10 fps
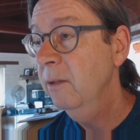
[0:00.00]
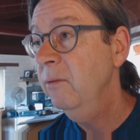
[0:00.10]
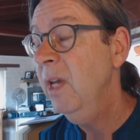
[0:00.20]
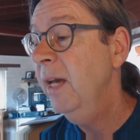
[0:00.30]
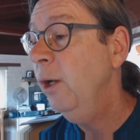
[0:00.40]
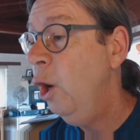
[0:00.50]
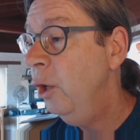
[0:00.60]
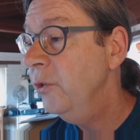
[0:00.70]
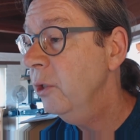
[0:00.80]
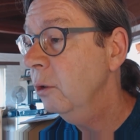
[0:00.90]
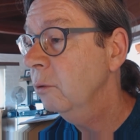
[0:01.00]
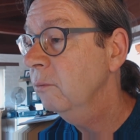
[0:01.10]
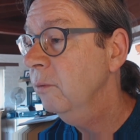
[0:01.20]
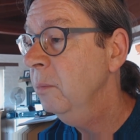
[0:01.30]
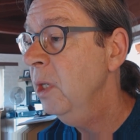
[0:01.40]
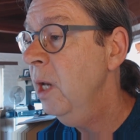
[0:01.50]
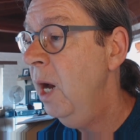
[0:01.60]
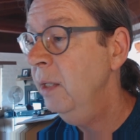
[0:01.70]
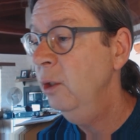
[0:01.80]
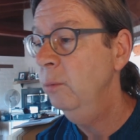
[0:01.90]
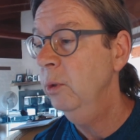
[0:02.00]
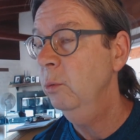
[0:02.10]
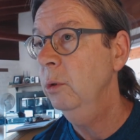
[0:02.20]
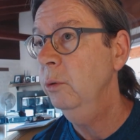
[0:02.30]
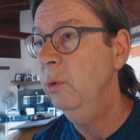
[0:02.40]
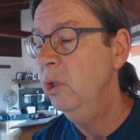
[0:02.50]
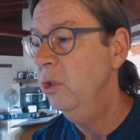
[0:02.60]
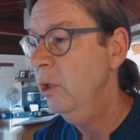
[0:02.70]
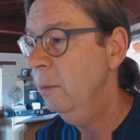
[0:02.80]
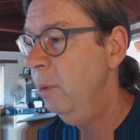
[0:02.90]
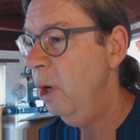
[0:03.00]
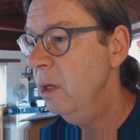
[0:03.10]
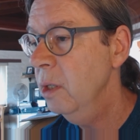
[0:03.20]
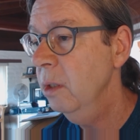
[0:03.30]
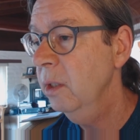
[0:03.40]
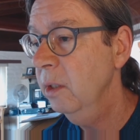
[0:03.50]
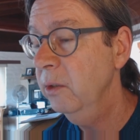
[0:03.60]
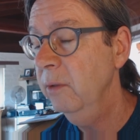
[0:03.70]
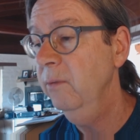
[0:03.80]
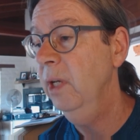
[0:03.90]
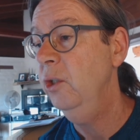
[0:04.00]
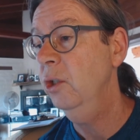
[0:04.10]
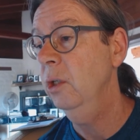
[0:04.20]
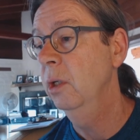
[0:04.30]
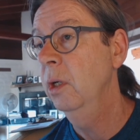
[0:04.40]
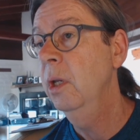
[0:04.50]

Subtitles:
if not also from the non-human world, which is our partner in this adventure.